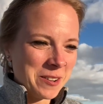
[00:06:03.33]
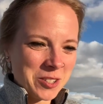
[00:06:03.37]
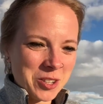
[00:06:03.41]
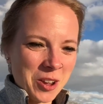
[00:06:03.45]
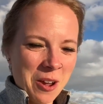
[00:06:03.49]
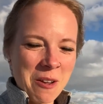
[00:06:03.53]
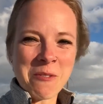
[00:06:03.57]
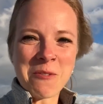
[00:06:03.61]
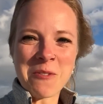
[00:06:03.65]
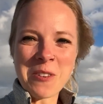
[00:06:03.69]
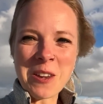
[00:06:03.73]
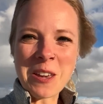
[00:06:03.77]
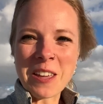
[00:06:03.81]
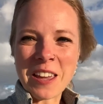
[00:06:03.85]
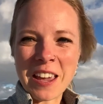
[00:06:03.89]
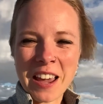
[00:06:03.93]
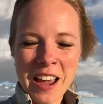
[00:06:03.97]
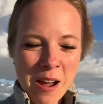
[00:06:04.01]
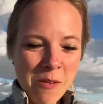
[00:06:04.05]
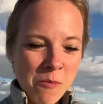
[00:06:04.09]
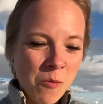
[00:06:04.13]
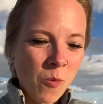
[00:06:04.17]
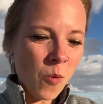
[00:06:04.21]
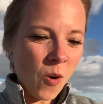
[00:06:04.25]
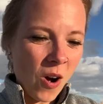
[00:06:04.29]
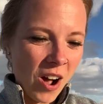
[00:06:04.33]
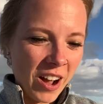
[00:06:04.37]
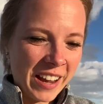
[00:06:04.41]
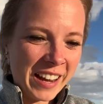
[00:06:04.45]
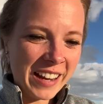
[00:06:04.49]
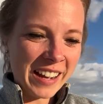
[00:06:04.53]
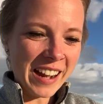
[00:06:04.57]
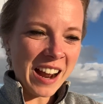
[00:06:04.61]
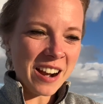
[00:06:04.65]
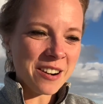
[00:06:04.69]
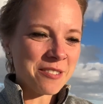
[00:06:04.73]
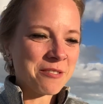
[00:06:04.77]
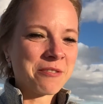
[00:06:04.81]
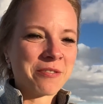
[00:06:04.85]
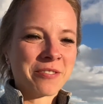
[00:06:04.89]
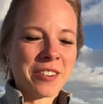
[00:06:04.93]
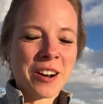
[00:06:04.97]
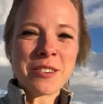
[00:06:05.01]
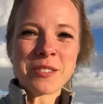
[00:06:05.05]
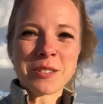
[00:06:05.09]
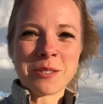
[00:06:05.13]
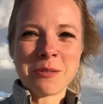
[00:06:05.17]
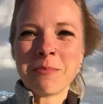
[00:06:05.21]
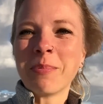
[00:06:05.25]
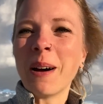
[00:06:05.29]
So I feel like I'm walking on a
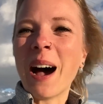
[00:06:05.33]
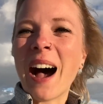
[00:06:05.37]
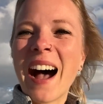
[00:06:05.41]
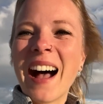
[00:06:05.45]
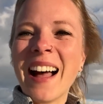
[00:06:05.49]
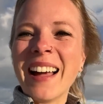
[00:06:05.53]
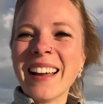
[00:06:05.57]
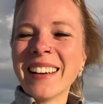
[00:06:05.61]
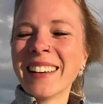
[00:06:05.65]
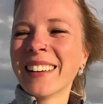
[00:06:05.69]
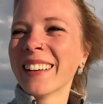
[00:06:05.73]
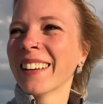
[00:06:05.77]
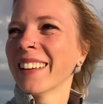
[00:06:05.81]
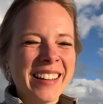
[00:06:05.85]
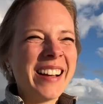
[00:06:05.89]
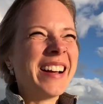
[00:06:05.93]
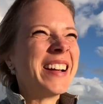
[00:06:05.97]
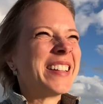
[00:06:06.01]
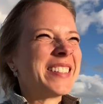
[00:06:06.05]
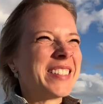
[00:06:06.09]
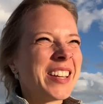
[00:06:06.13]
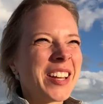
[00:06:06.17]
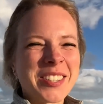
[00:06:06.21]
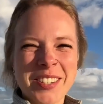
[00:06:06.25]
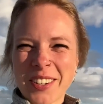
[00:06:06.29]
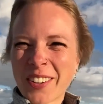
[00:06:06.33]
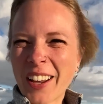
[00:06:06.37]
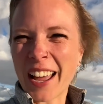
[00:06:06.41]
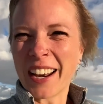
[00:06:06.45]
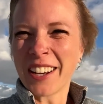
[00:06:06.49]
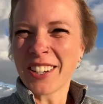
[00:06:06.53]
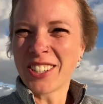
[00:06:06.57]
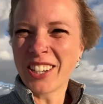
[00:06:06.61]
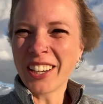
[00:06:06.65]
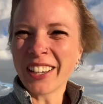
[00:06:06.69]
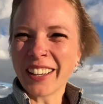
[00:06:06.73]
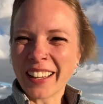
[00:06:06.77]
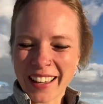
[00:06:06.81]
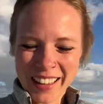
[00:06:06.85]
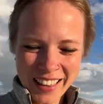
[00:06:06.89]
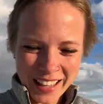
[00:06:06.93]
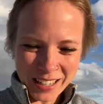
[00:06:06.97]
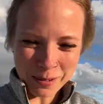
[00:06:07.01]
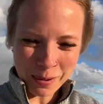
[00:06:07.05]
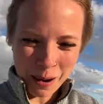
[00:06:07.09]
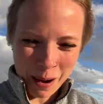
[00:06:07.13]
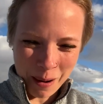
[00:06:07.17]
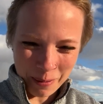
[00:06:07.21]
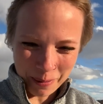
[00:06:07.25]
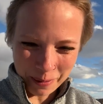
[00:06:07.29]
frozen pond. It's also kind of chilly,
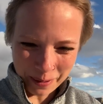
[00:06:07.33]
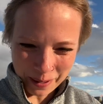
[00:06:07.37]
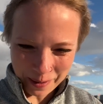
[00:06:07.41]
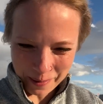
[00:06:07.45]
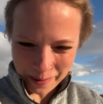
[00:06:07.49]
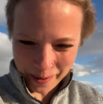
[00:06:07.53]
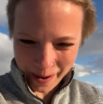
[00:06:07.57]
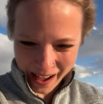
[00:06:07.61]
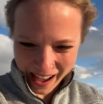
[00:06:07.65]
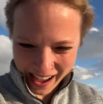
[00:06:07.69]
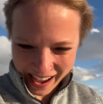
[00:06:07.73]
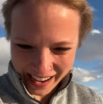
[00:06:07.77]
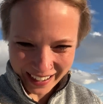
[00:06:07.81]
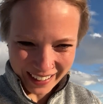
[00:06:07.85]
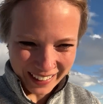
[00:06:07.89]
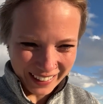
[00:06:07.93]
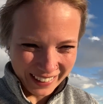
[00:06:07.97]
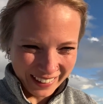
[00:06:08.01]
that's probably why.